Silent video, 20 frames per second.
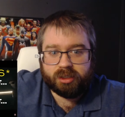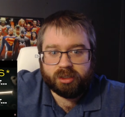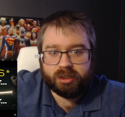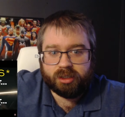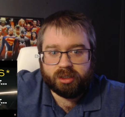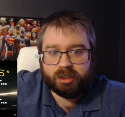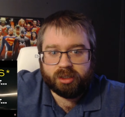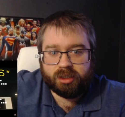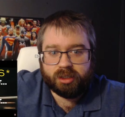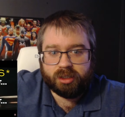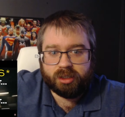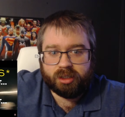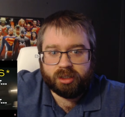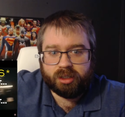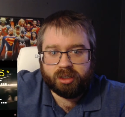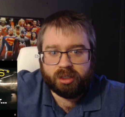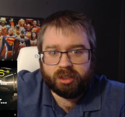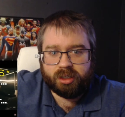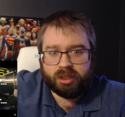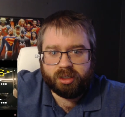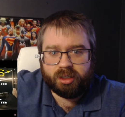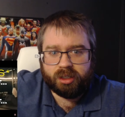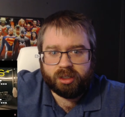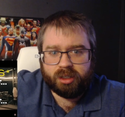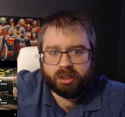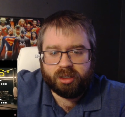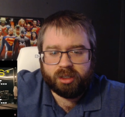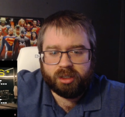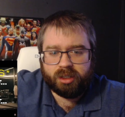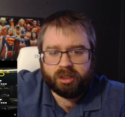
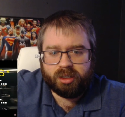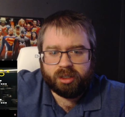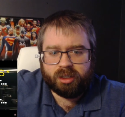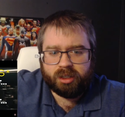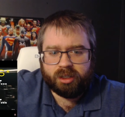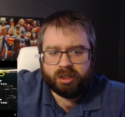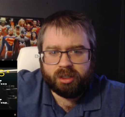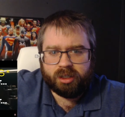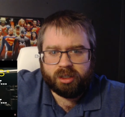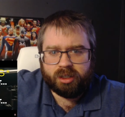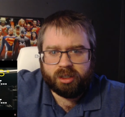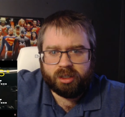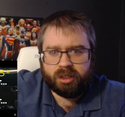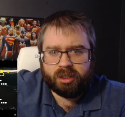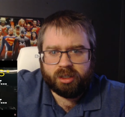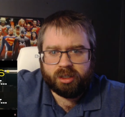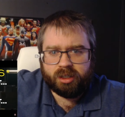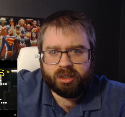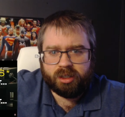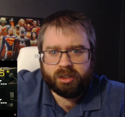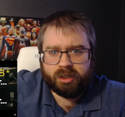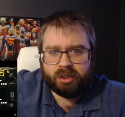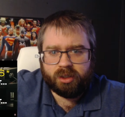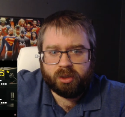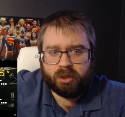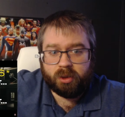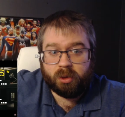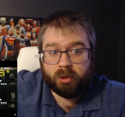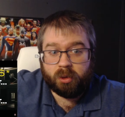(silence)